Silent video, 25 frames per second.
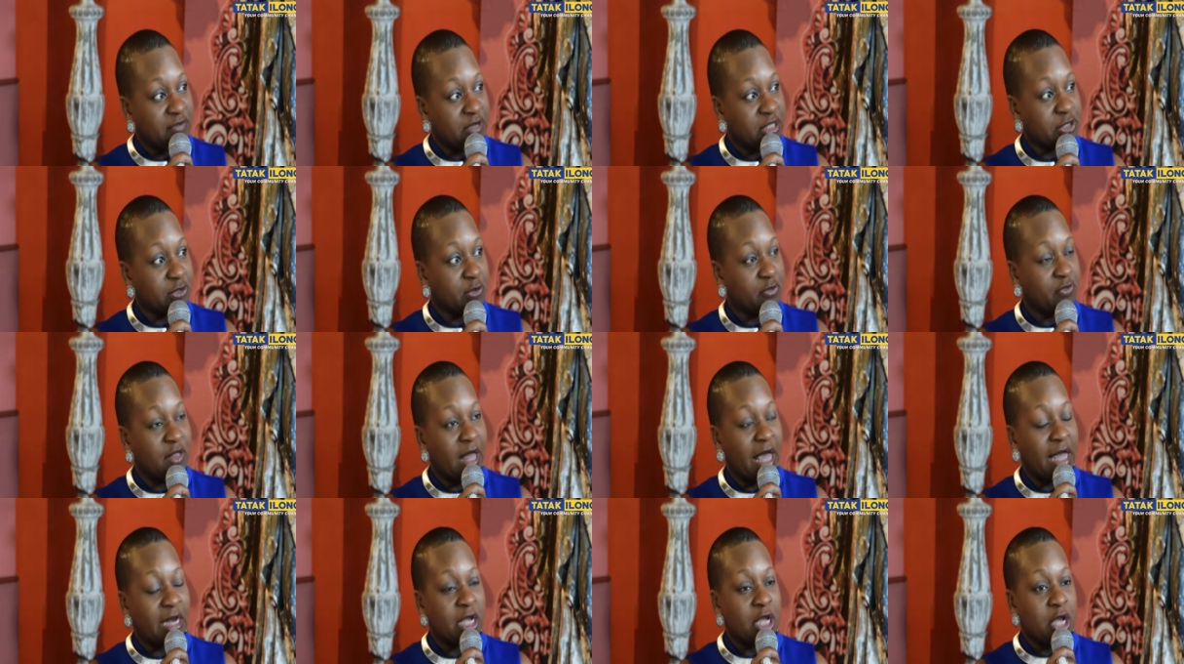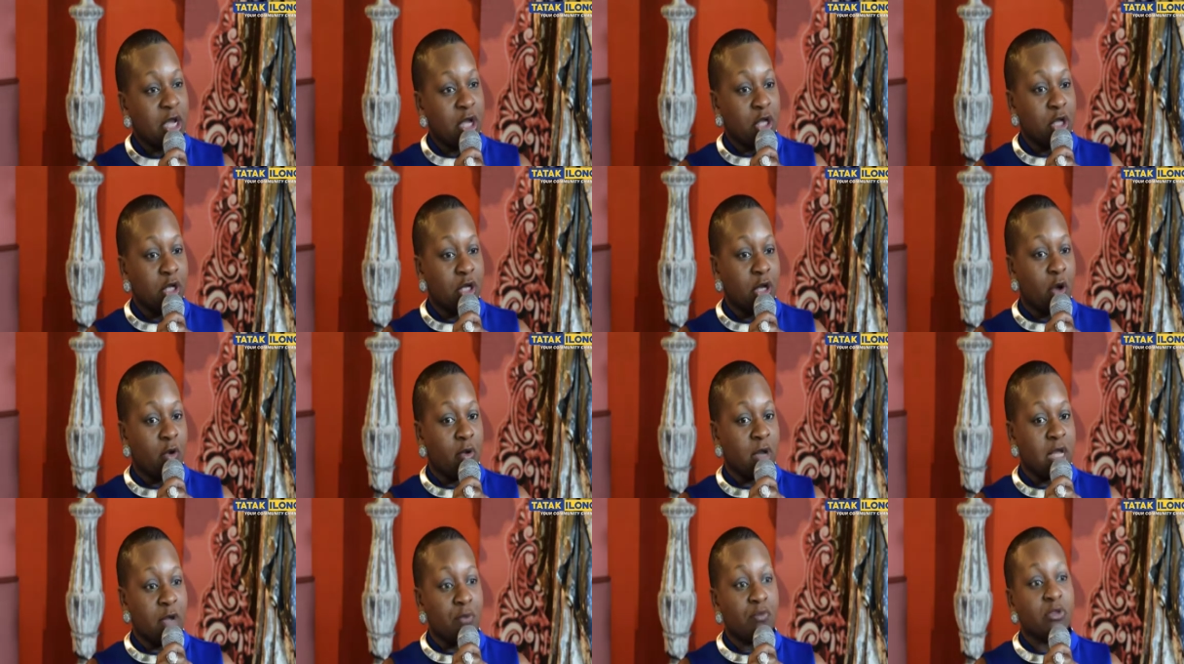And so that, you
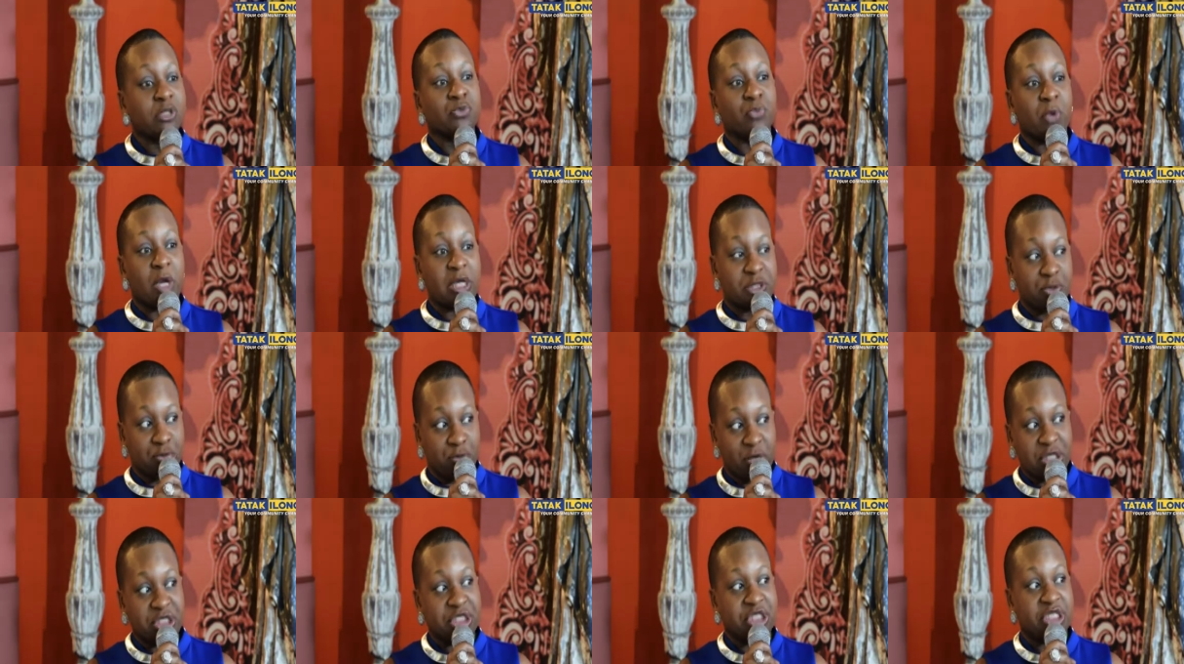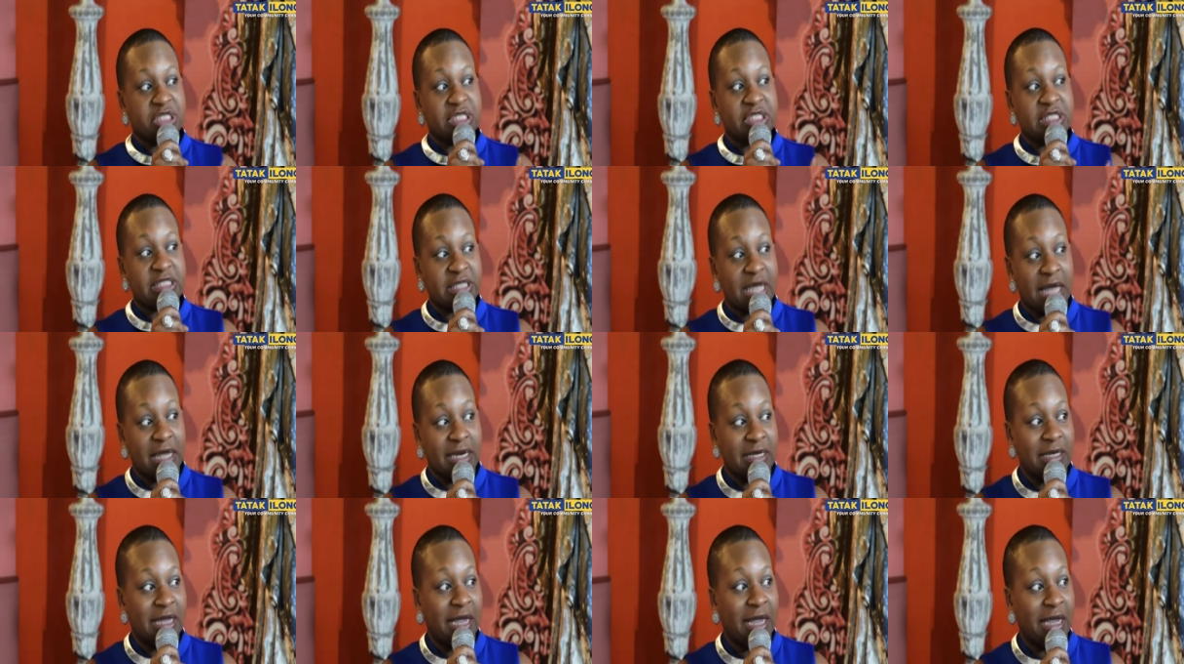know, it was Resurrection
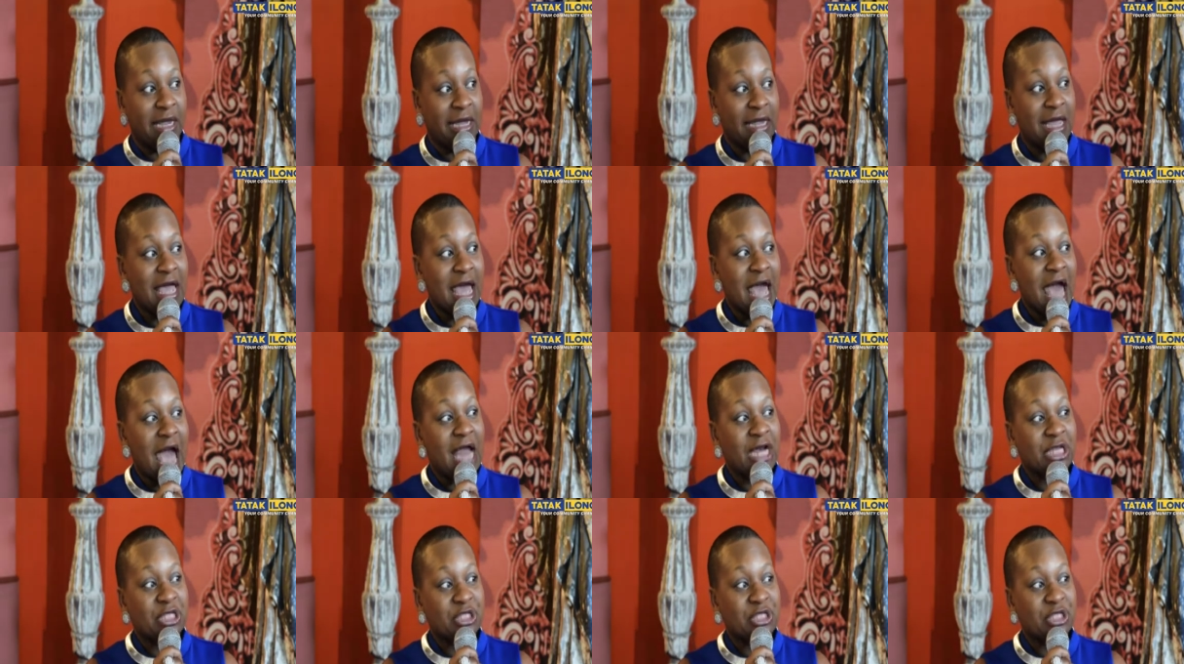Sunday. And